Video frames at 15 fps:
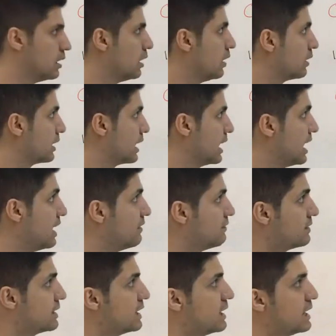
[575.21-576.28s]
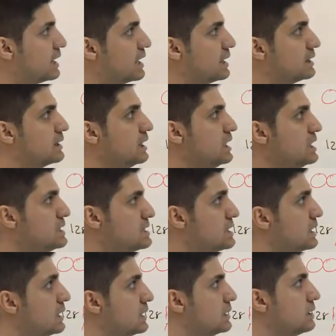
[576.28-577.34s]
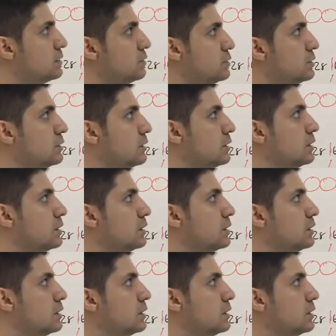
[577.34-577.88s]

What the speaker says: Okay, how can I get easily to